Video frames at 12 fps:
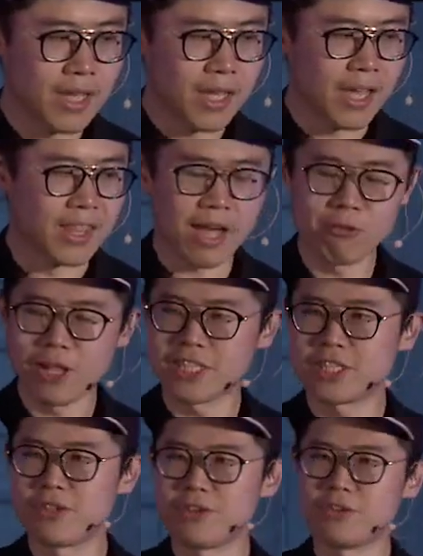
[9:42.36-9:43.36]
And now
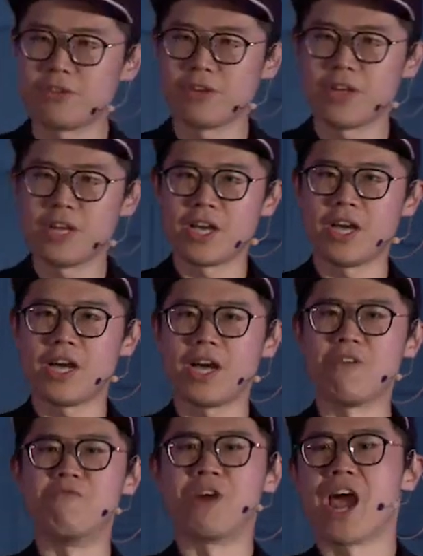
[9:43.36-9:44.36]
let's do
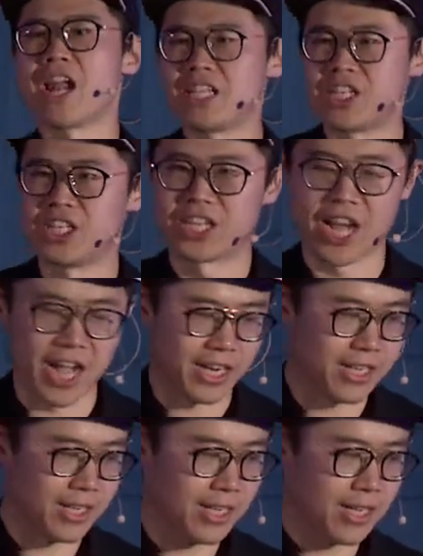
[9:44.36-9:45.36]
a reality
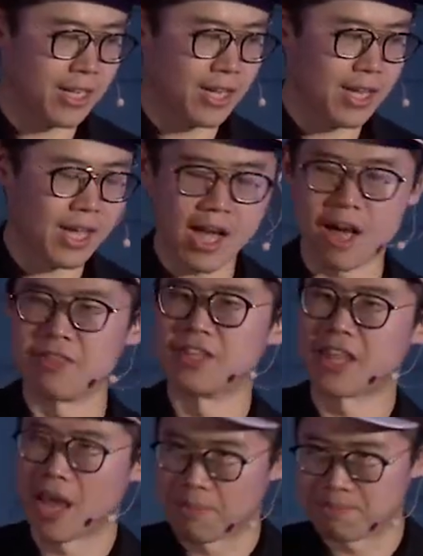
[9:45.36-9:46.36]
check on the
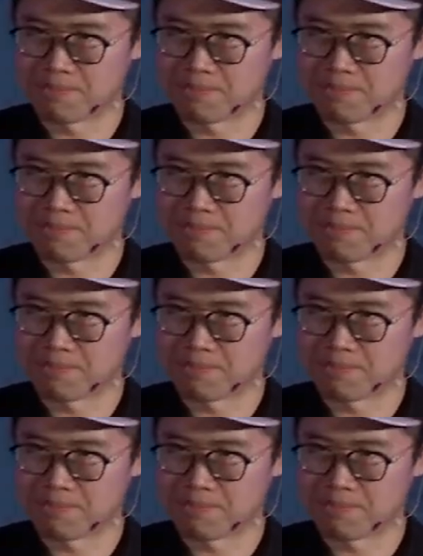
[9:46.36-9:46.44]
dApp.